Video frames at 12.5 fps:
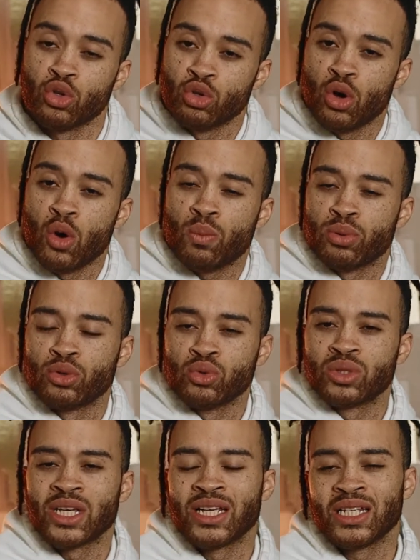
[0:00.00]
You don't
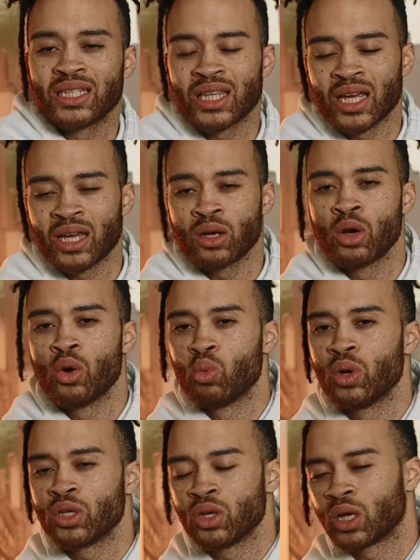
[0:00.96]
produce anything
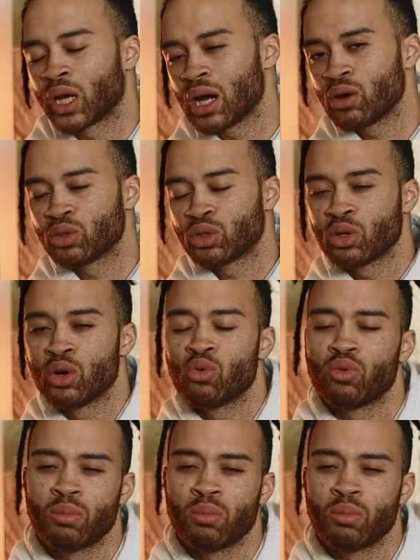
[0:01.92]
with your character.